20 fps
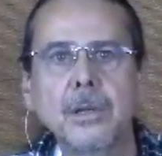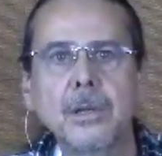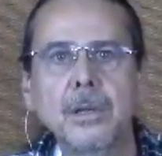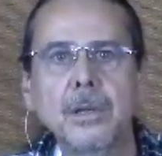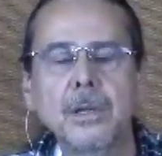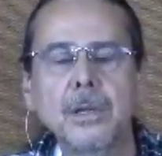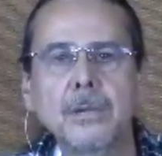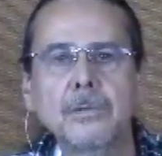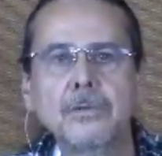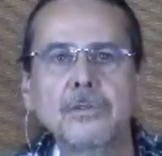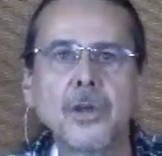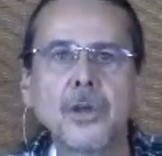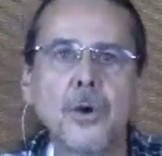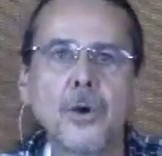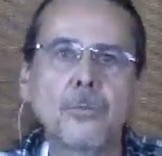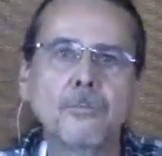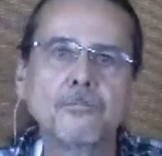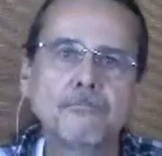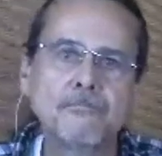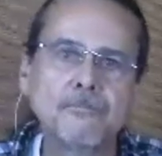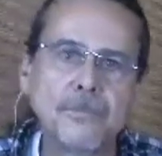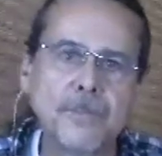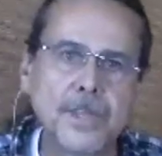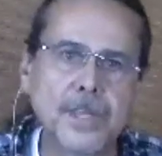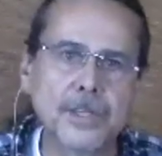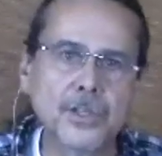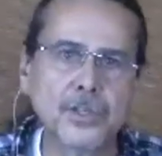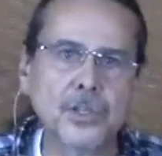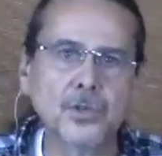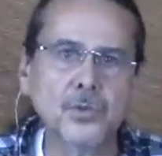So this is
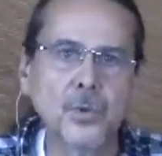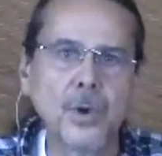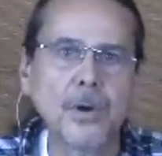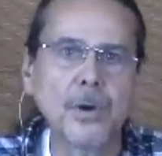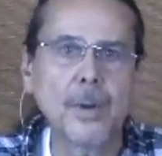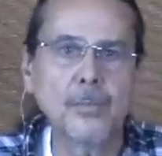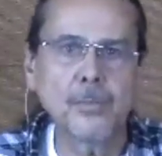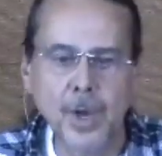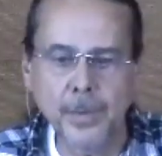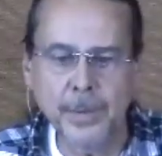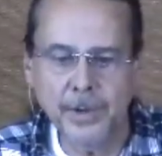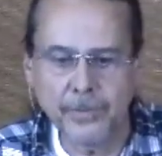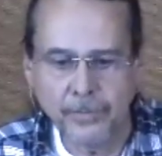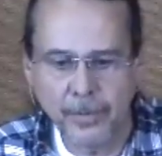where I'm coming from.